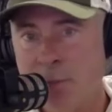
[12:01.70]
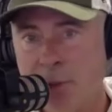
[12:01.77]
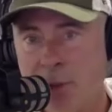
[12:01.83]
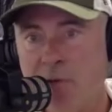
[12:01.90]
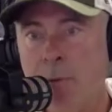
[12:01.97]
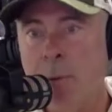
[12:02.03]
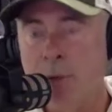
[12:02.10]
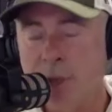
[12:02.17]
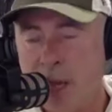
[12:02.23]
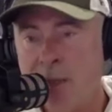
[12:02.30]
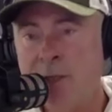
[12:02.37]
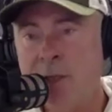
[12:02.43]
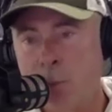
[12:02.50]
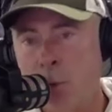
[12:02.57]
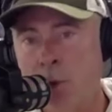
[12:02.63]
It was unbelievable.
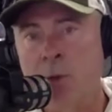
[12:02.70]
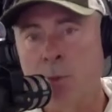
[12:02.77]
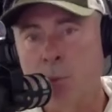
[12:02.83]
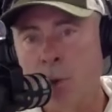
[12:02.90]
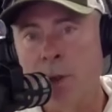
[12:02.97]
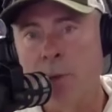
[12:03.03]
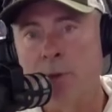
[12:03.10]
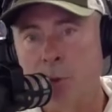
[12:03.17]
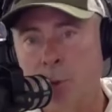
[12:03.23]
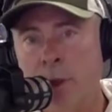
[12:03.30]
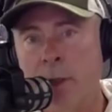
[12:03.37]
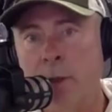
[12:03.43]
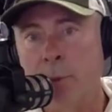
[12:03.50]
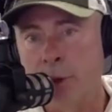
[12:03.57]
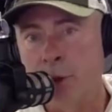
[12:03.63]
Yes, it wasn't wheel to
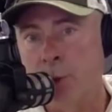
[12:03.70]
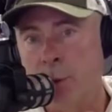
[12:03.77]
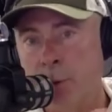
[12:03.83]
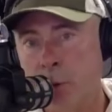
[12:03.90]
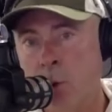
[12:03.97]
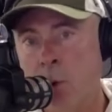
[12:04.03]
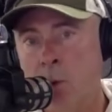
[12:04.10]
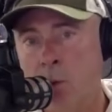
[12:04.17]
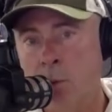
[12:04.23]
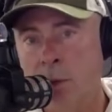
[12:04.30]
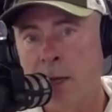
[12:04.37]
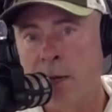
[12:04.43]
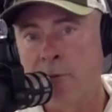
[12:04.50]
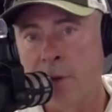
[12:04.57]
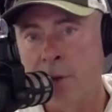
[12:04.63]
wheel, which we would all
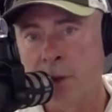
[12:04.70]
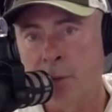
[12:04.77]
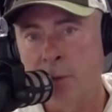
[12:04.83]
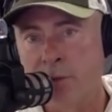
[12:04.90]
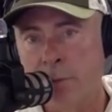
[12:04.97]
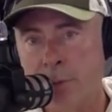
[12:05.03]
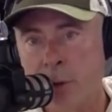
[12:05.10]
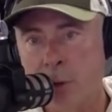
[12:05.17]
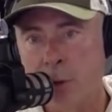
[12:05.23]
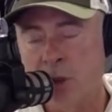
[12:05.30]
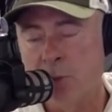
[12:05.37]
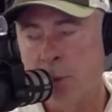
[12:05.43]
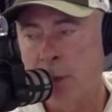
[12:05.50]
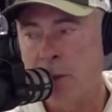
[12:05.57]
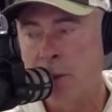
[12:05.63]
love in terms of a pure
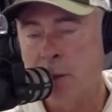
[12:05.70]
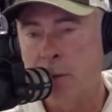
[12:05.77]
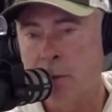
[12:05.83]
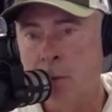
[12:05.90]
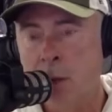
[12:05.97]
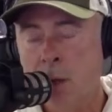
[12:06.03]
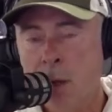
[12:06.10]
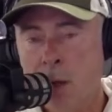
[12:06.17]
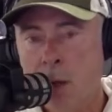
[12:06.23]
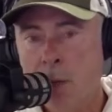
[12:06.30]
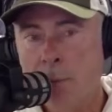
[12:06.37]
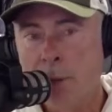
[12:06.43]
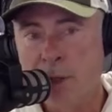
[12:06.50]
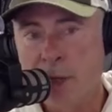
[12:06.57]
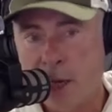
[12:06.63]
spectacle,
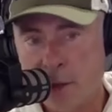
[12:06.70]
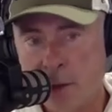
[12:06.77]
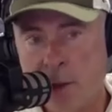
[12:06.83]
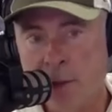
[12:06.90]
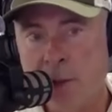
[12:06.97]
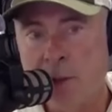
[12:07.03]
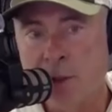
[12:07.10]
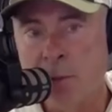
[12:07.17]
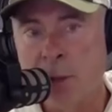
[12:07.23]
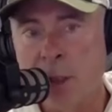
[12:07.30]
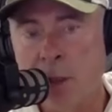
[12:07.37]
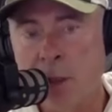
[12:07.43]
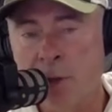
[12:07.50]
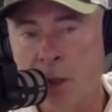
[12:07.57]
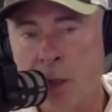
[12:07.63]
but the athleticism
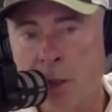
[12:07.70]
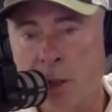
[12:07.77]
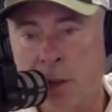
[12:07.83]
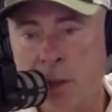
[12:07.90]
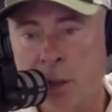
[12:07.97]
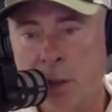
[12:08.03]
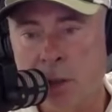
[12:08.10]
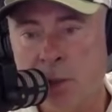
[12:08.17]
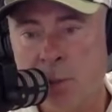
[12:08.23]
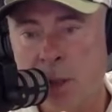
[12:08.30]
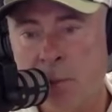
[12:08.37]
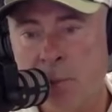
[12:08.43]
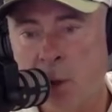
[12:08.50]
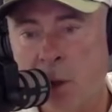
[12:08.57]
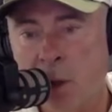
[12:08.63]
in it, I think, is to
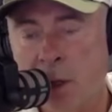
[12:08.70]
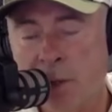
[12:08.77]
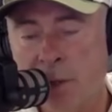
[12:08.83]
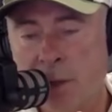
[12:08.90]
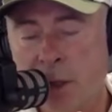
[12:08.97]
be admired.